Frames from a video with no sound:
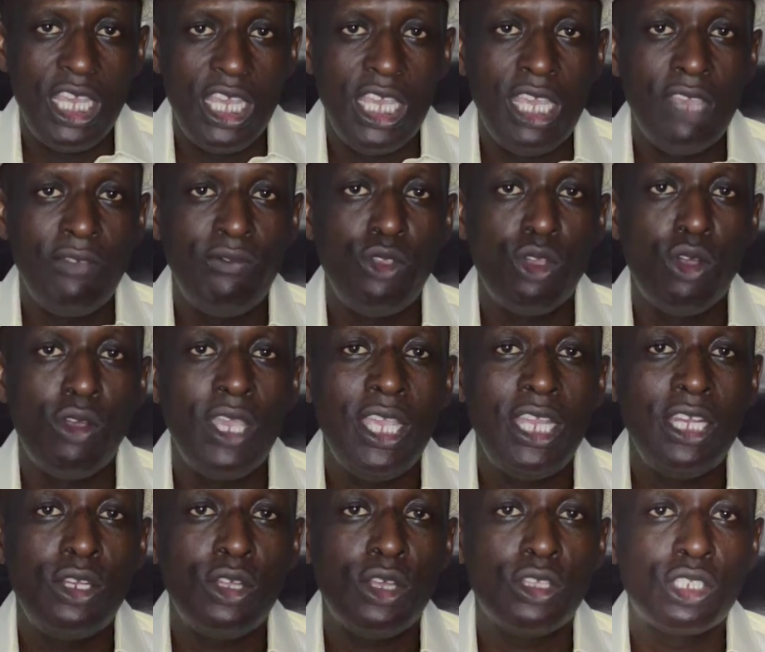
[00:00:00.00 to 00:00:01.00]
If your
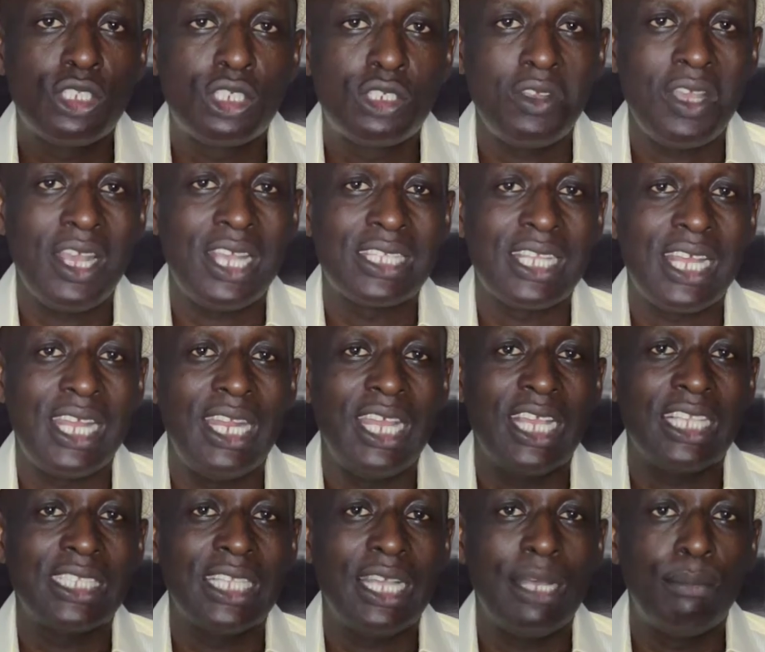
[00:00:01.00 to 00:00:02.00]
industry, as an
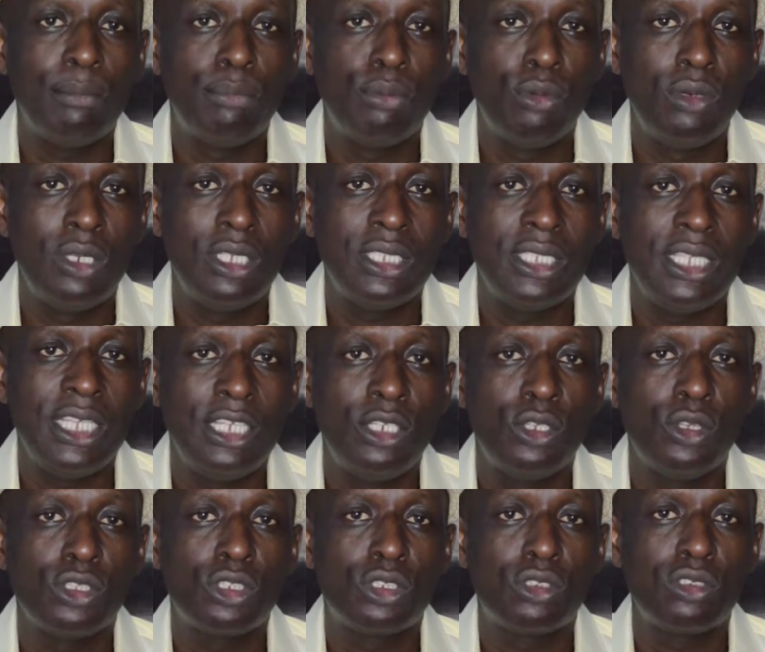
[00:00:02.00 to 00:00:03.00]
example, is the
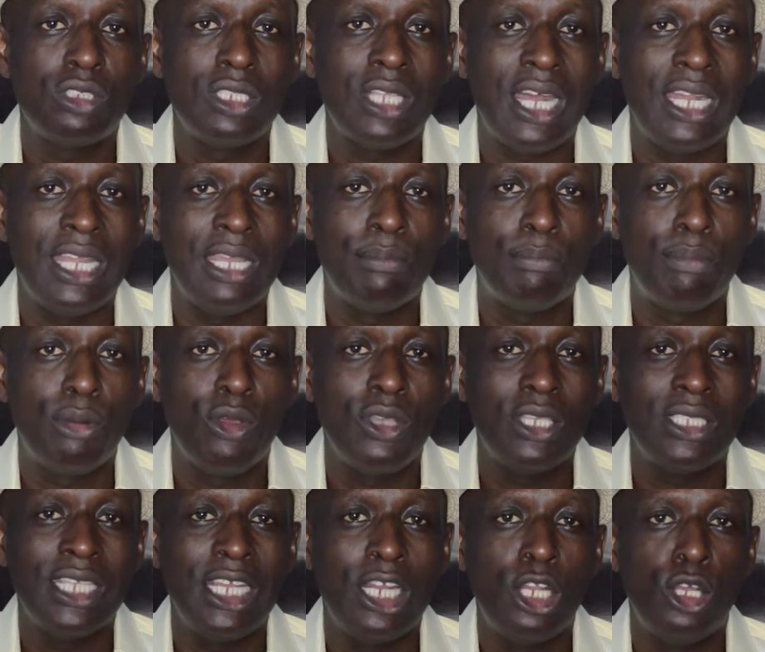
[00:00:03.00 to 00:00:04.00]
industry that
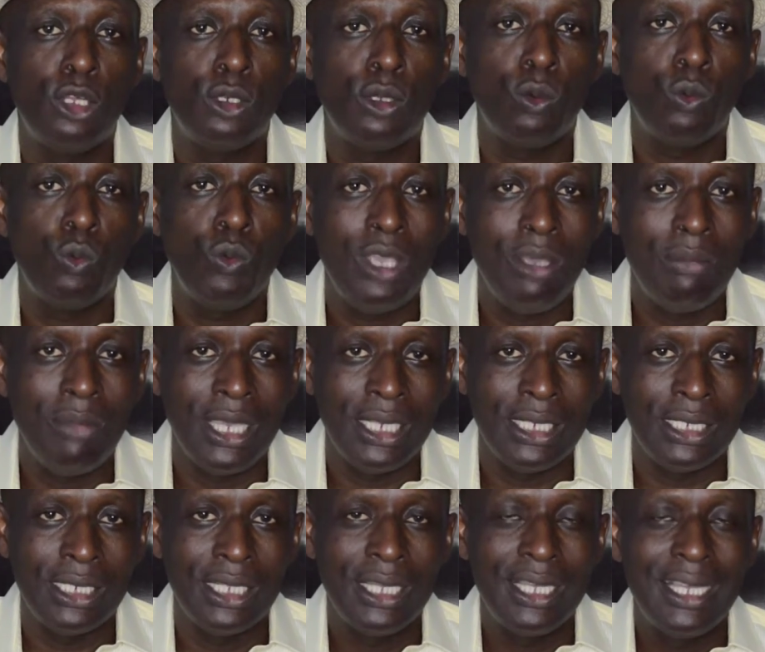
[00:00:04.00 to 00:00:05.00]
employs a lot of
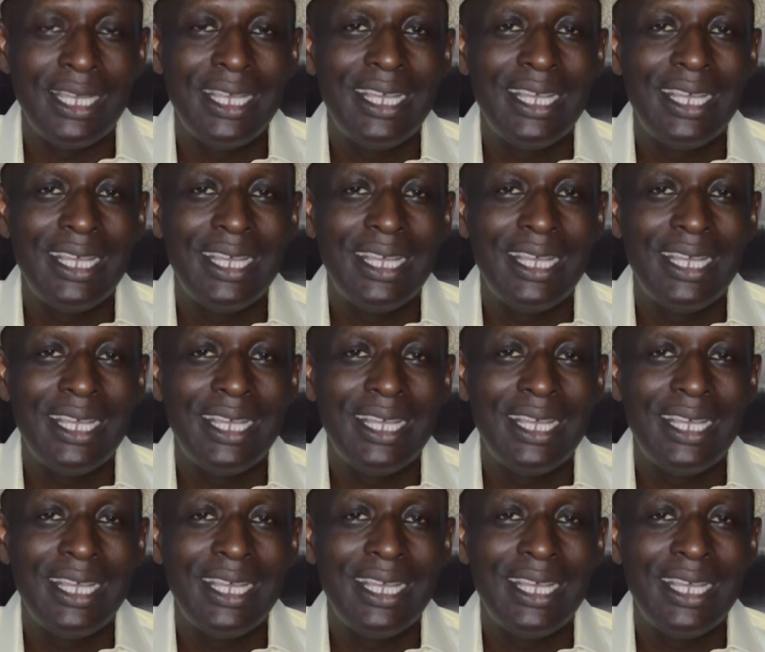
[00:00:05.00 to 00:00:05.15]
women,